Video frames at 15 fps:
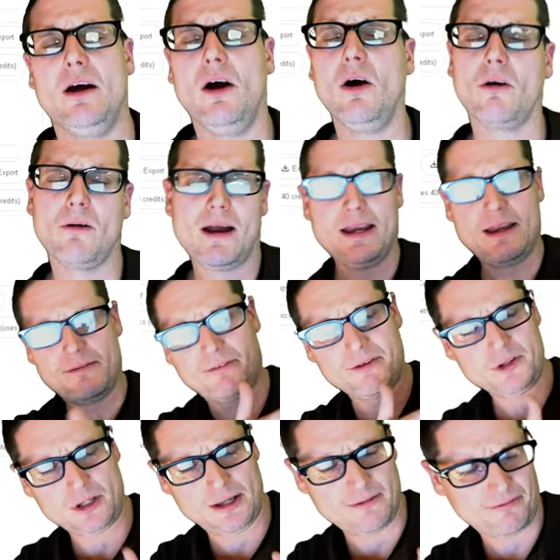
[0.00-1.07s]
All right,
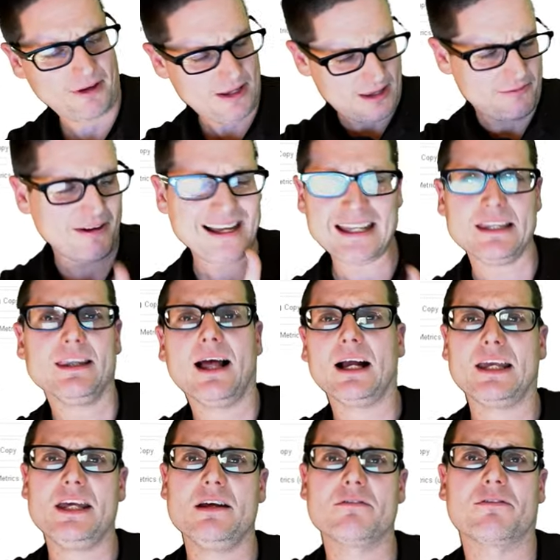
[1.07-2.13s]
if I can lock
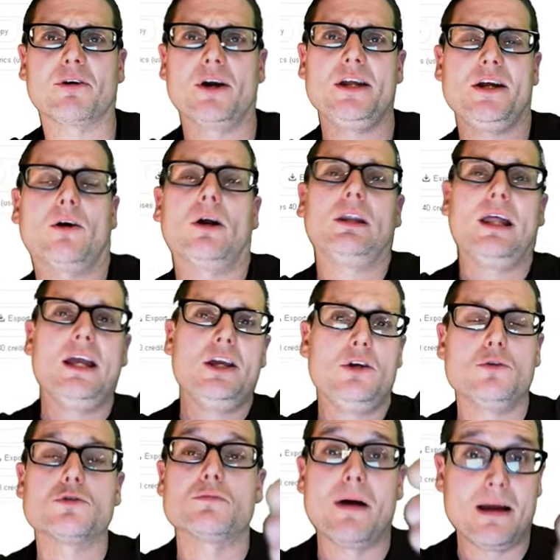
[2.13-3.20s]
you in for a year, I'll let you
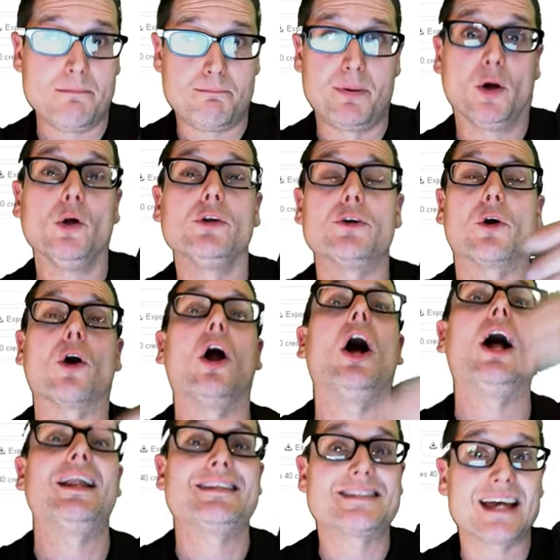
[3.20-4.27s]
use my builder
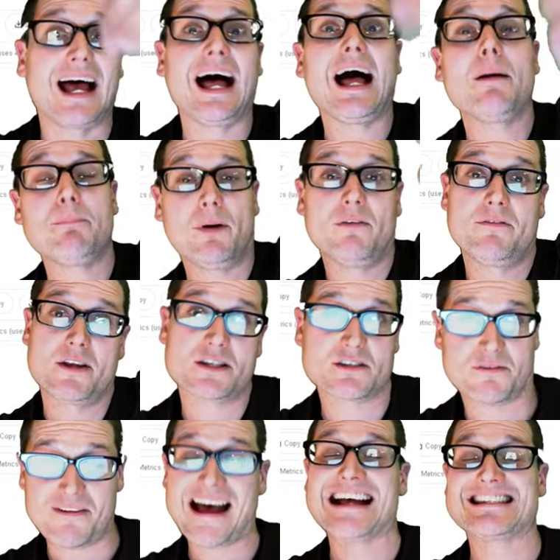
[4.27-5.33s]
on top of this
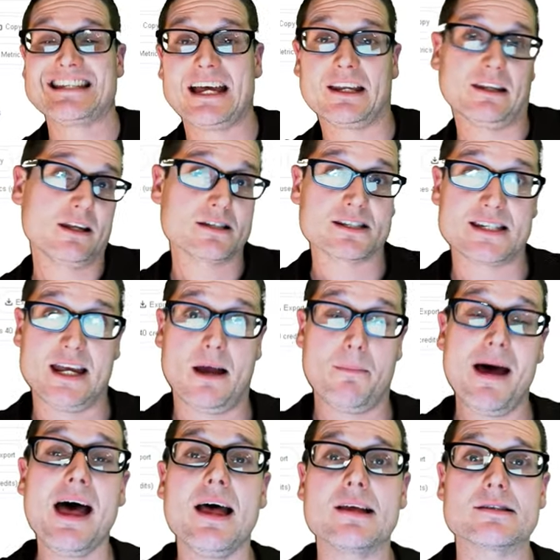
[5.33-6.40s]
fast headless
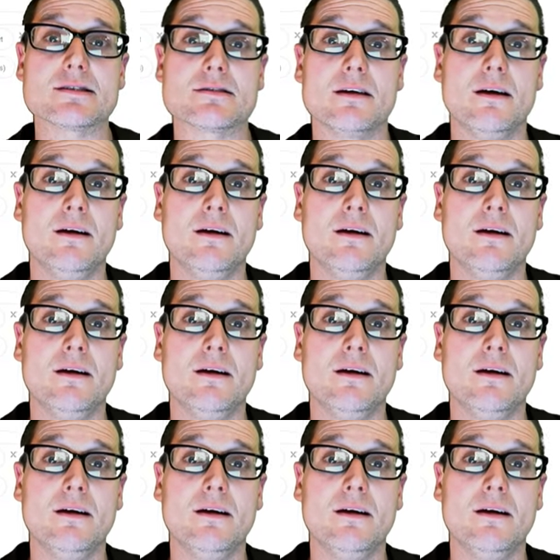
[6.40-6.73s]
CMS,